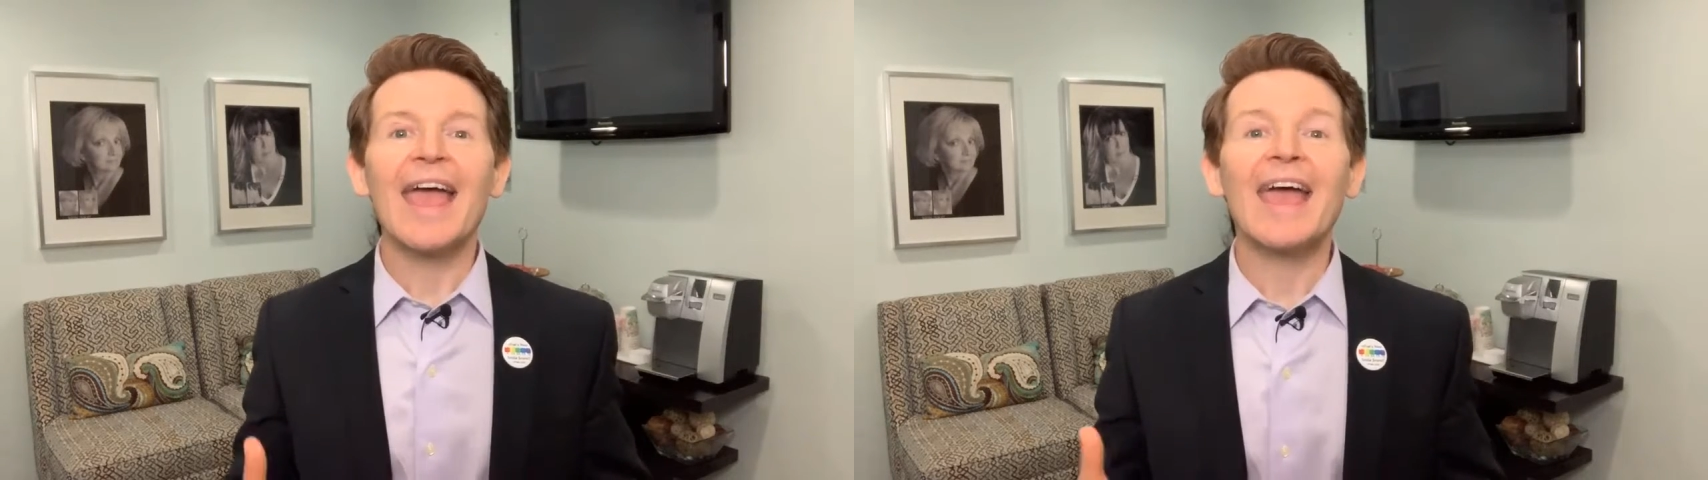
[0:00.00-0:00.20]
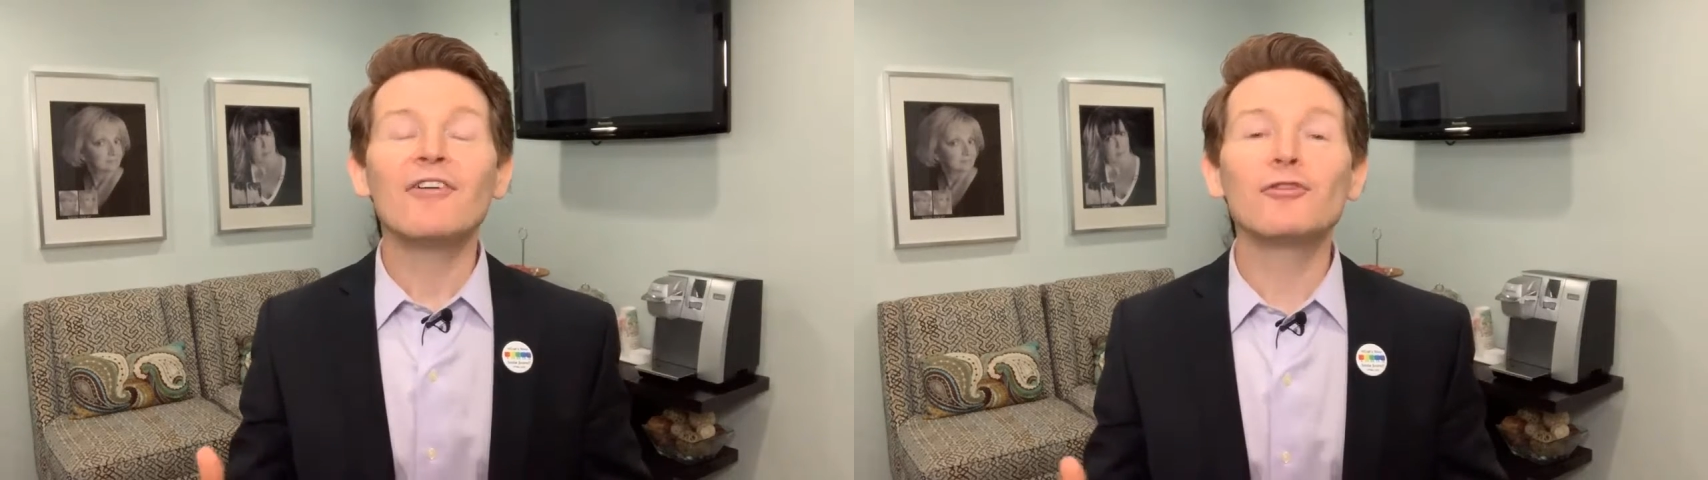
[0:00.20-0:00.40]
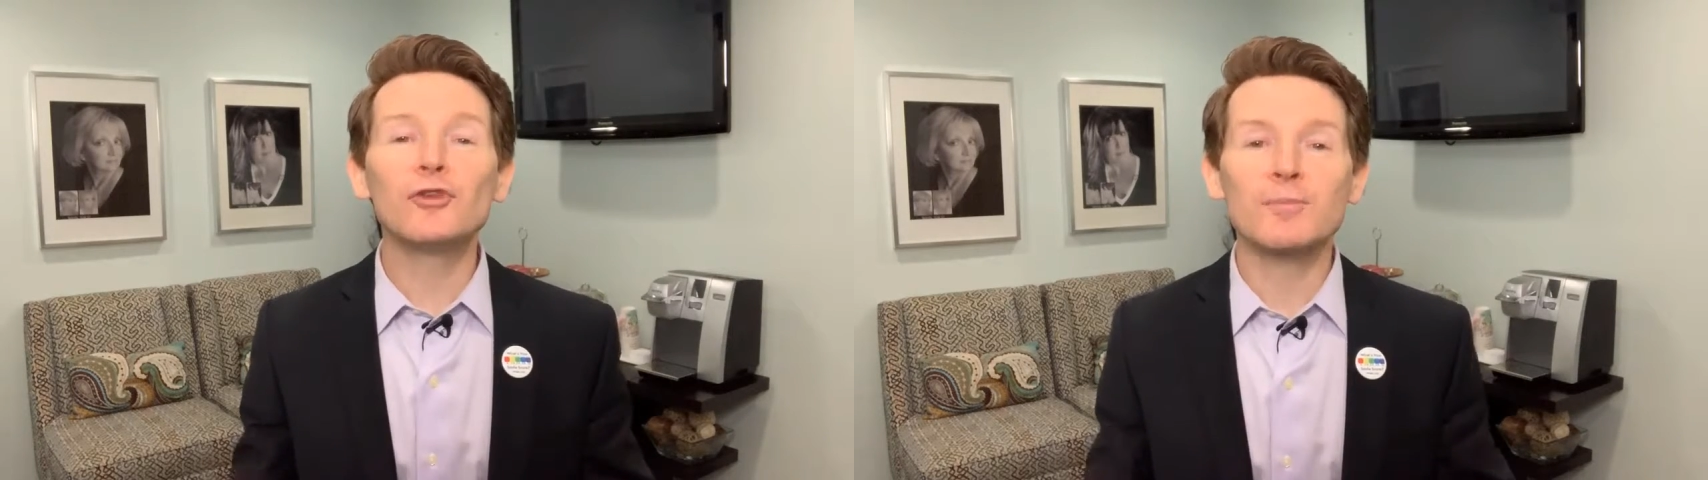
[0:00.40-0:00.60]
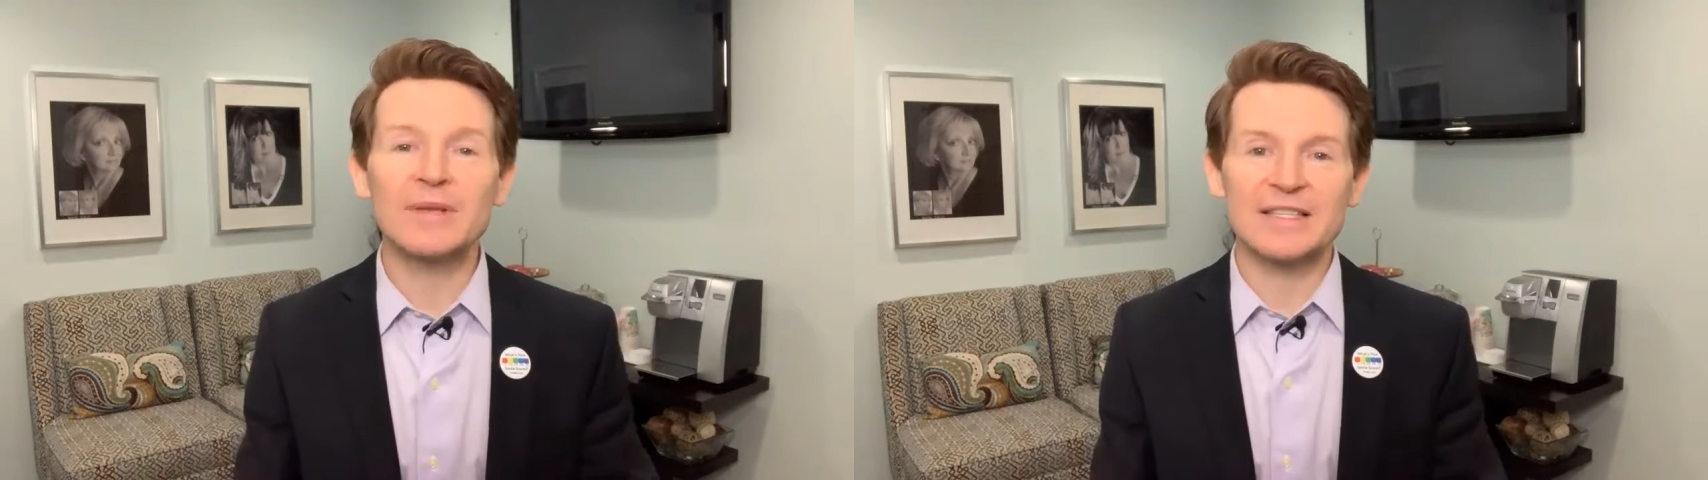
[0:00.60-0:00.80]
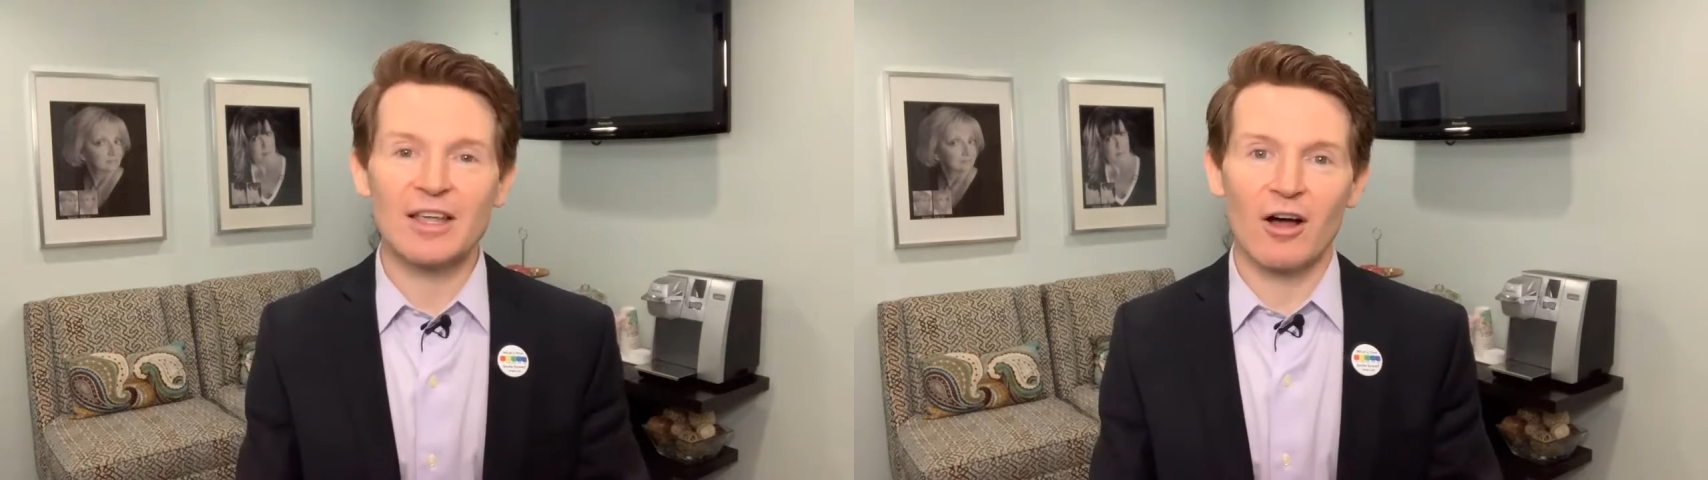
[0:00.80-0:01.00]
Every
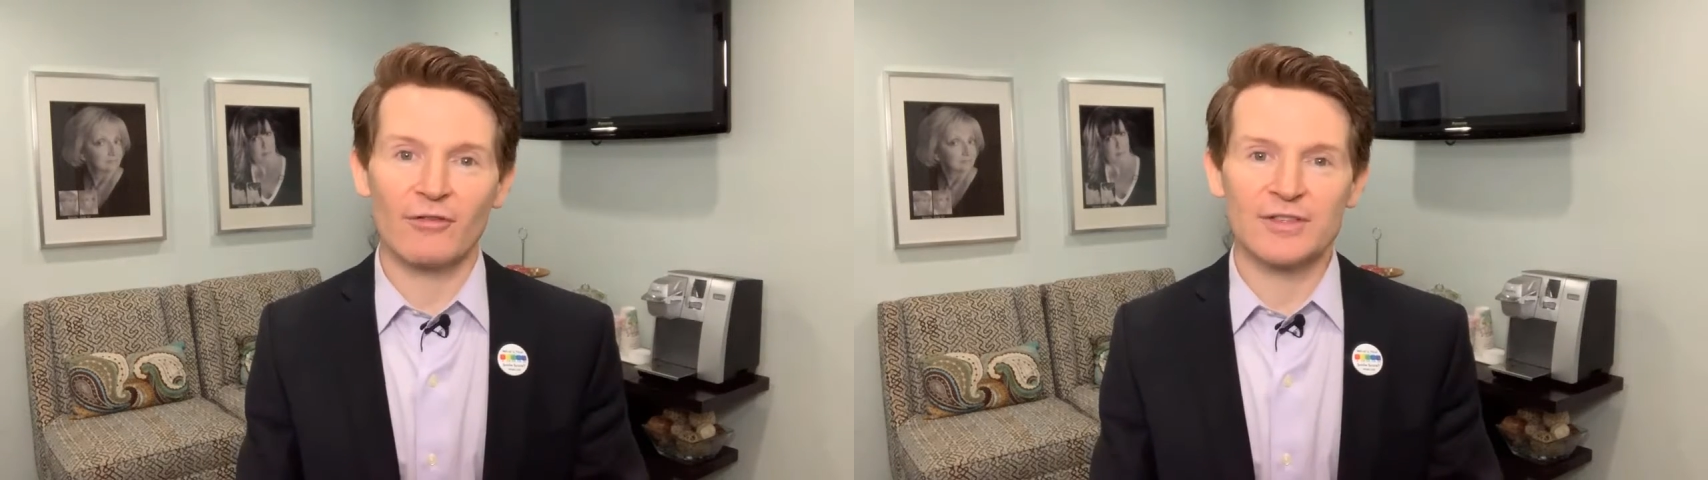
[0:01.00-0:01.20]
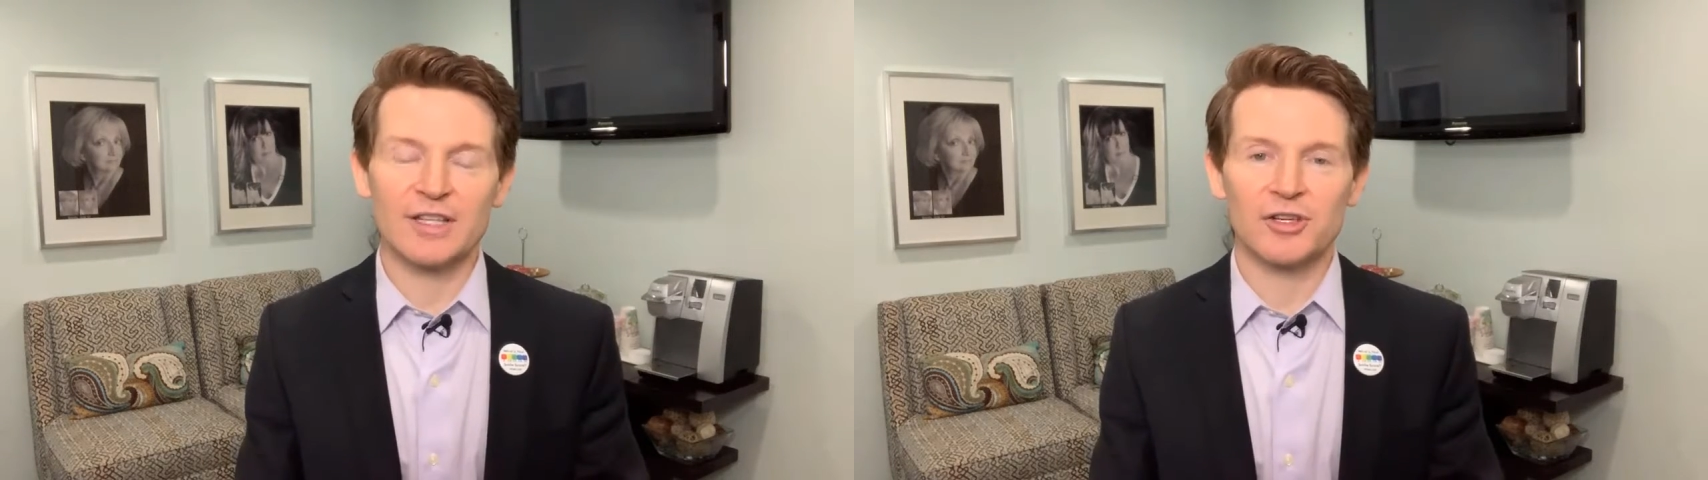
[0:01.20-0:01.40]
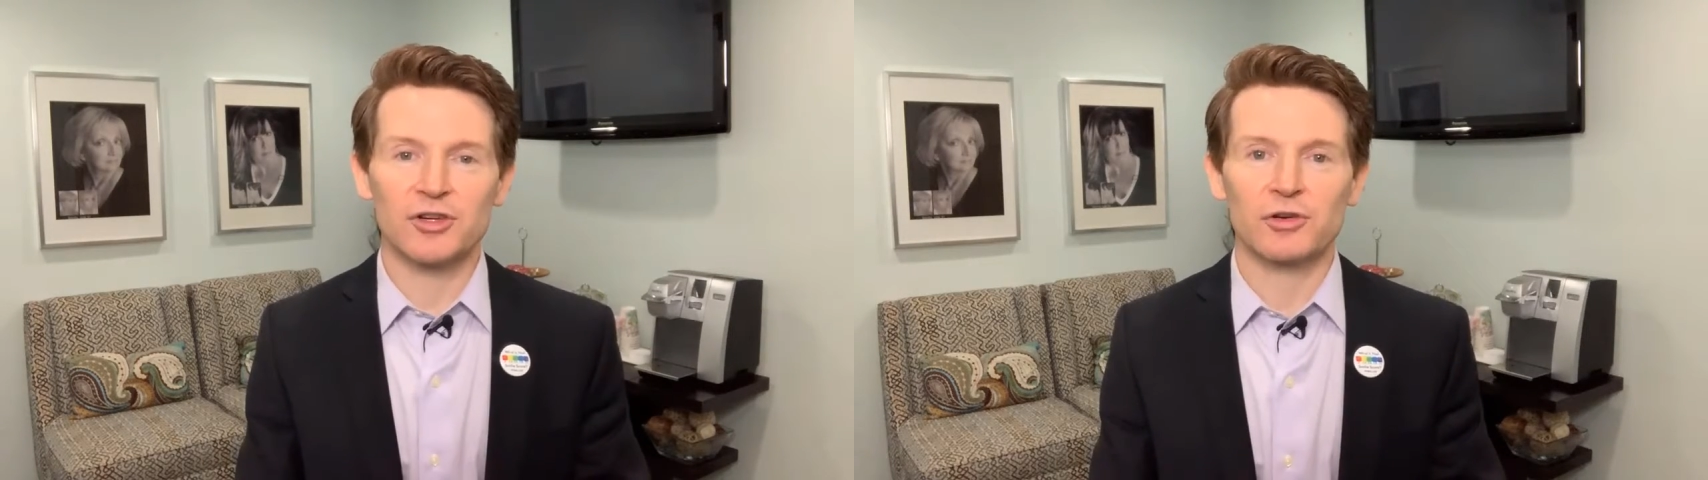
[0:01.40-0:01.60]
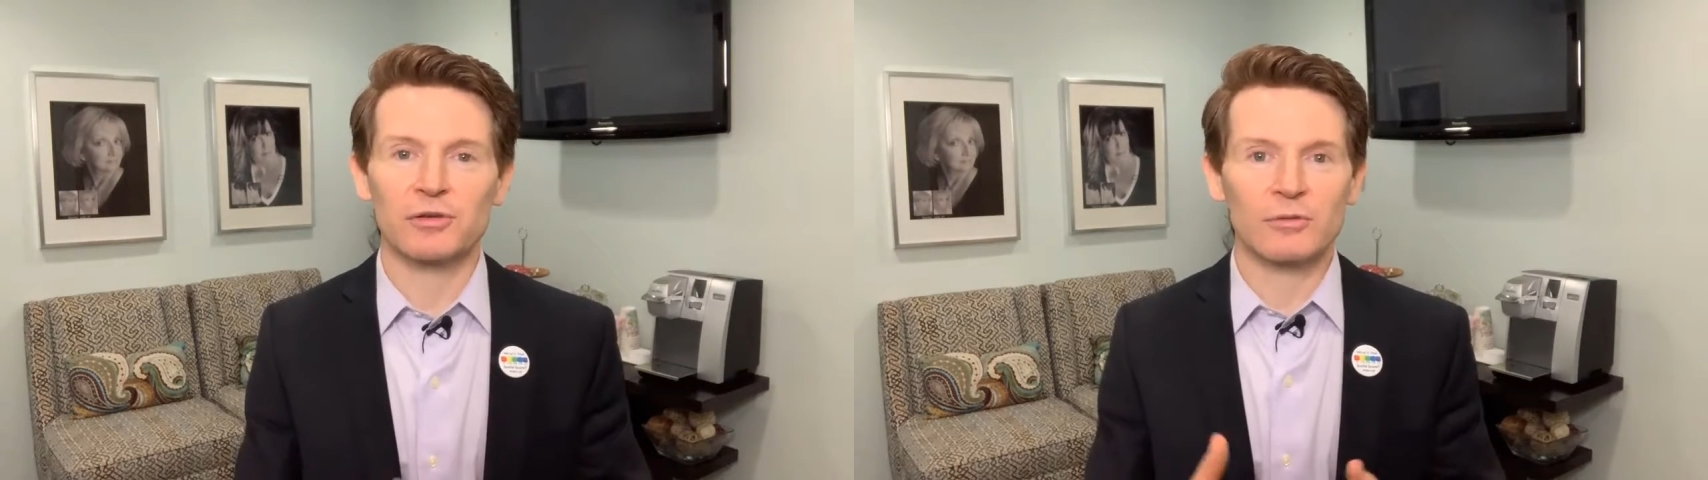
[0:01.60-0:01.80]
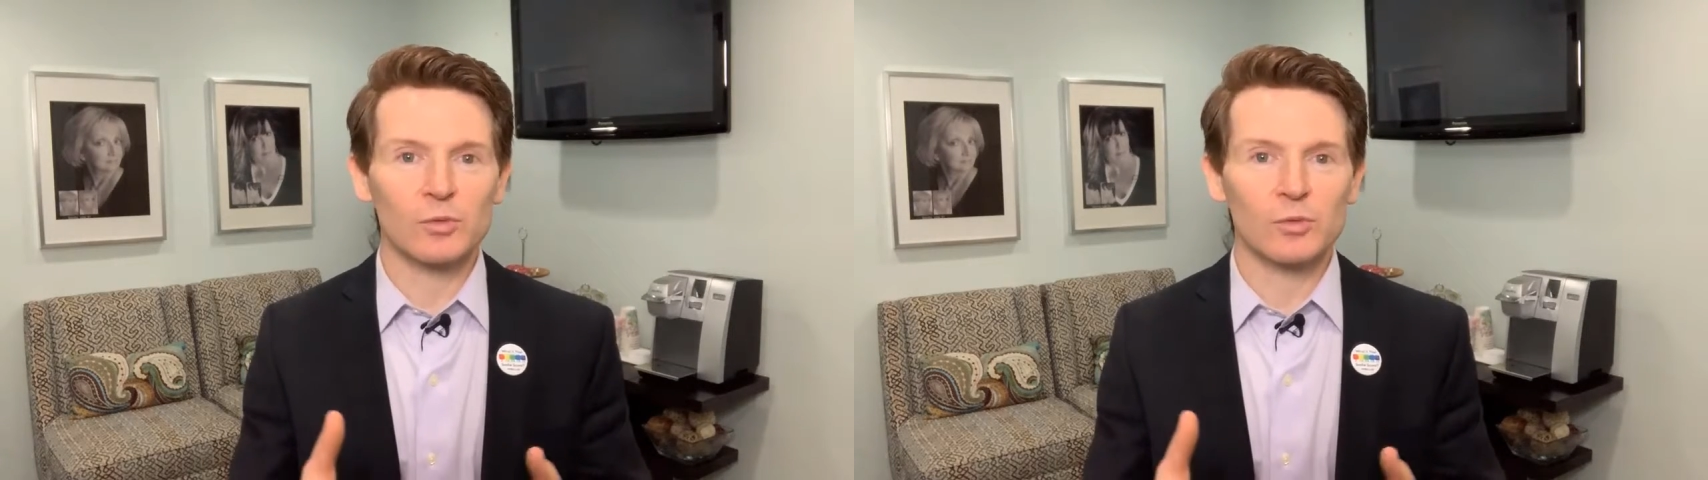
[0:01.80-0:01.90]
busy office that you're